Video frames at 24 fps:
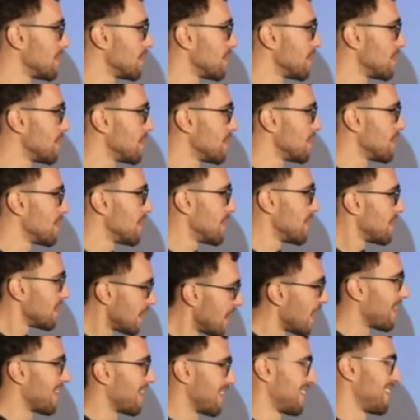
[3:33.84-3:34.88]

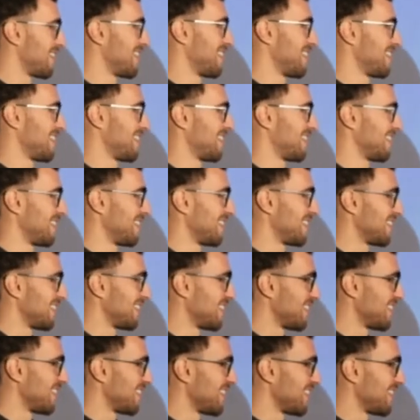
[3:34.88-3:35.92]

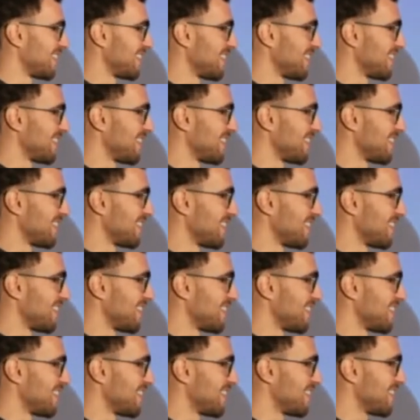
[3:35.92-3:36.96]

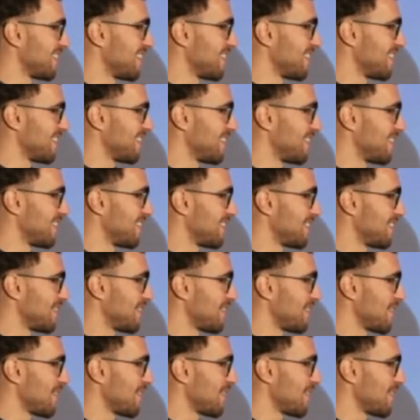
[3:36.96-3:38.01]

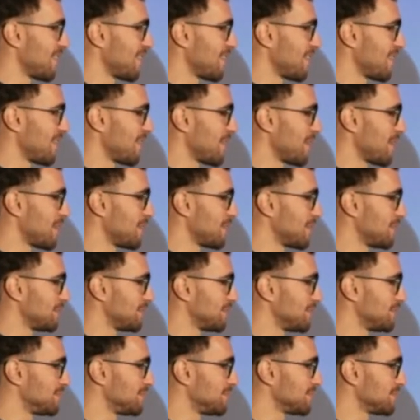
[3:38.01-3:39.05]

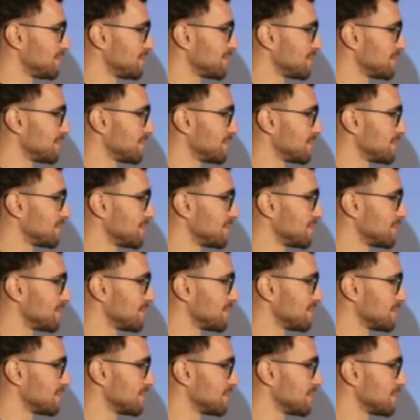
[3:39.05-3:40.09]

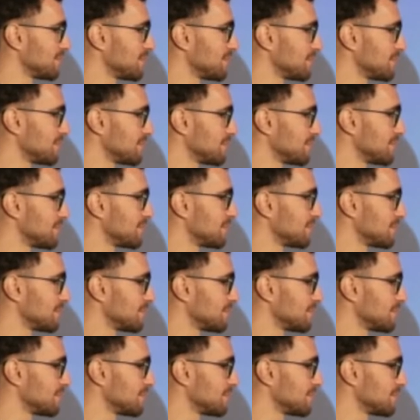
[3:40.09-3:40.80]
(not speaking)